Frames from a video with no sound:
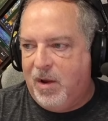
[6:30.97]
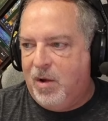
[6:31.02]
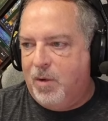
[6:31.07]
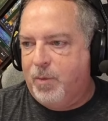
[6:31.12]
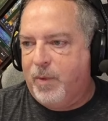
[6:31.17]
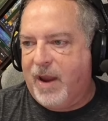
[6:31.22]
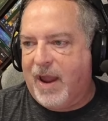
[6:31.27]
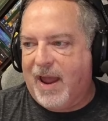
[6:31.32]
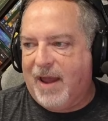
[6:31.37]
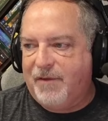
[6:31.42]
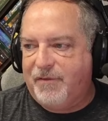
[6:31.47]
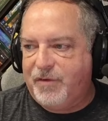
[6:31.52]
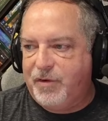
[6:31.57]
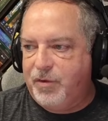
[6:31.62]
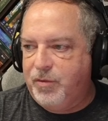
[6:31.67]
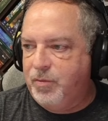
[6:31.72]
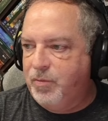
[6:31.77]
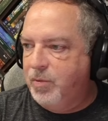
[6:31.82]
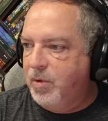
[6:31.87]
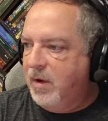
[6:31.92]
We have
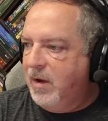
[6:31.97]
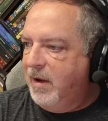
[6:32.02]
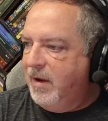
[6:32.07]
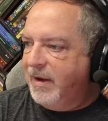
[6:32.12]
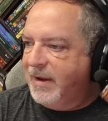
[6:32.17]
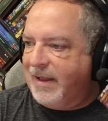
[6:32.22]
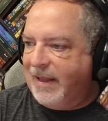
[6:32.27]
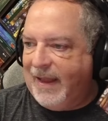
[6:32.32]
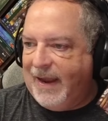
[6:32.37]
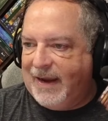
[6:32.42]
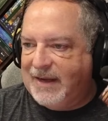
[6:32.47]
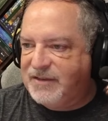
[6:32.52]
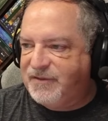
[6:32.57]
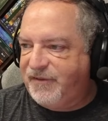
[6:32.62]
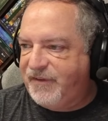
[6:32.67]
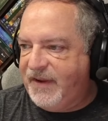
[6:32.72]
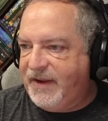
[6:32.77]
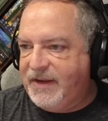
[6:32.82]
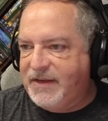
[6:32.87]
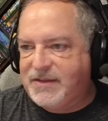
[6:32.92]
new class
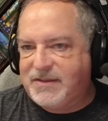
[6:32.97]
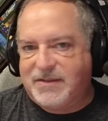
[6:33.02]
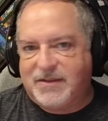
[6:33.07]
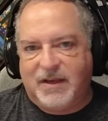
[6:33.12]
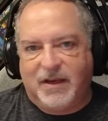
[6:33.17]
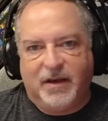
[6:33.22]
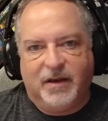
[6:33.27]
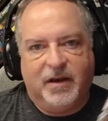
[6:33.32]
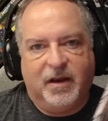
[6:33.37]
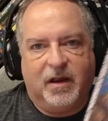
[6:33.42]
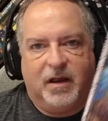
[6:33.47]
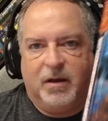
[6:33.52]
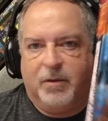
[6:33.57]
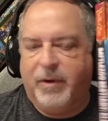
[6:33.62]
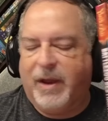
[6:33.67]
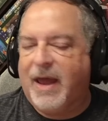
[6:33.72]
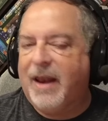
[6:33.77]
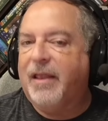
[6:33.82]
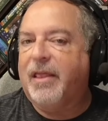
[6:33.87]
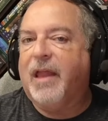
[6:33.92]
feats. And
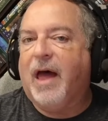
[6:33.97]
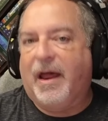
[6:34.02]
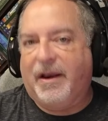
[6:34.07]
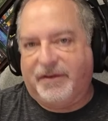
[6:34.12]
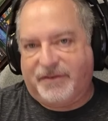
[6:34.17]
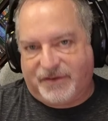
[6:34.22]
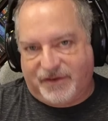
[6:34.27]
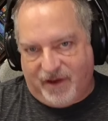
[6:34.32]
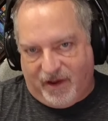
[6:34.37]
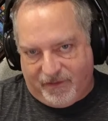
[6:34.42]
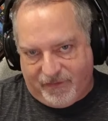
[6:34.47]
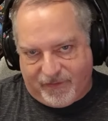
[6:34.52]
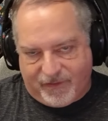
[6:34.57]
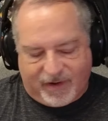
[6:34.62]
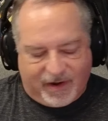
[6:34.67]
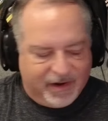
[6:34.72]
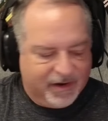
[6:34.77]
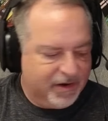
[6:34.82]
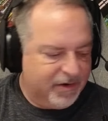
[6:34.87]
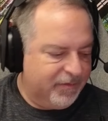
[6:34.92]
we got a lot of stuff.
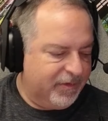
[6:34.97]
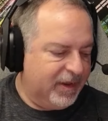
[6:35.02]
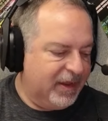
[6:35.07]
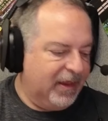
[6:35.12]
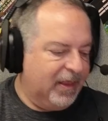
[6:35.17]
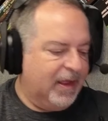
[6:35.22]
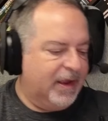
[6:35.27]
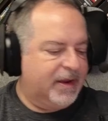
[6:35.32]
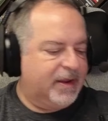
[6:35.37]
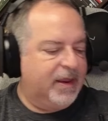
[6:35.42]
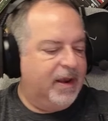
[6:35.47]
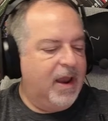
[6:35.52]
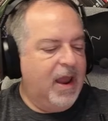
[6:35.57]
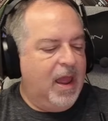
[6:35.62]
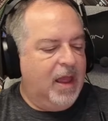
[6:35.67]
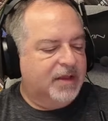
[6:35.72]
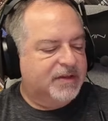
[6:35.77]
Okay, you're going to really like it.